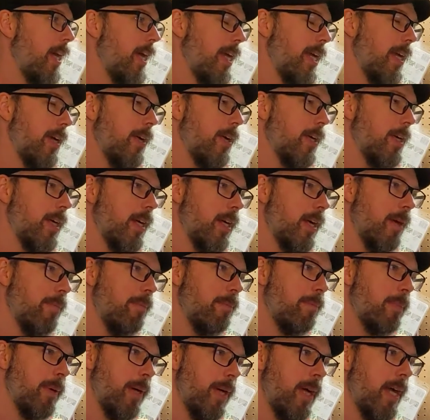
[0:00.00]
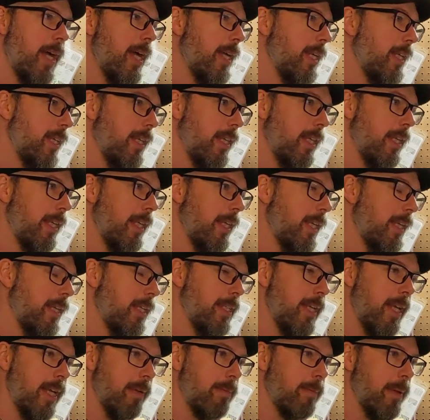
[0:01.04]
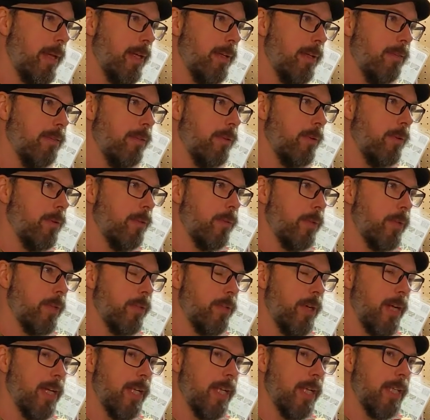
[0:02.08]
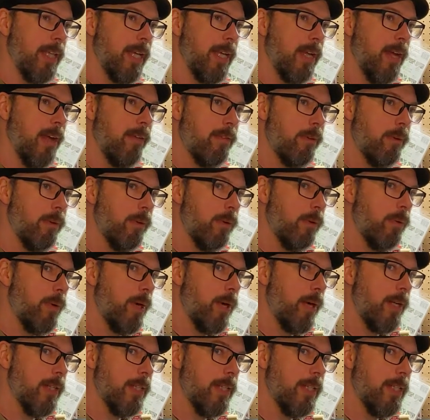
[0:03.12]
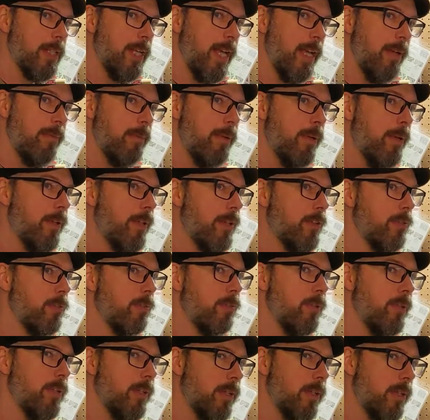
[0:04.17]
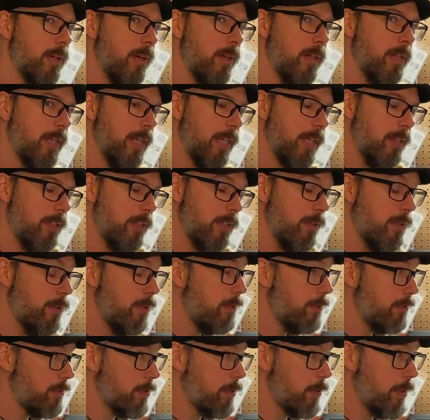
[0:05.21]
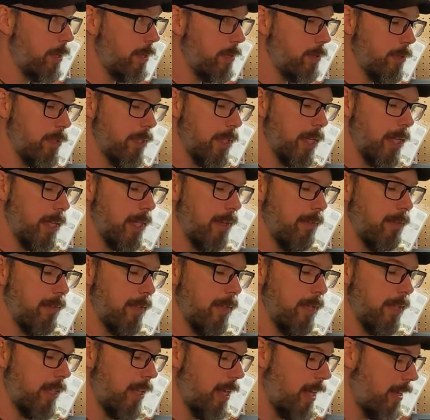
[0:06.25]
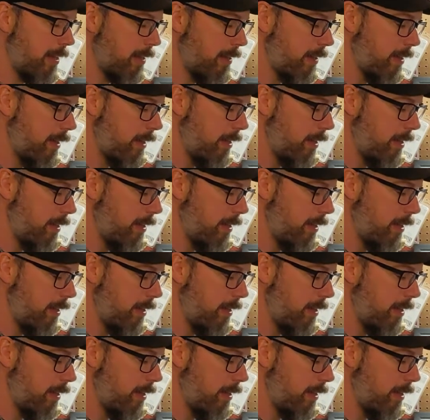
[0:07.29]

area up behind the intake manifold where you're trying to get that off that requires a 10 mil that's really hard to get to. So I understand I haven't done it yet.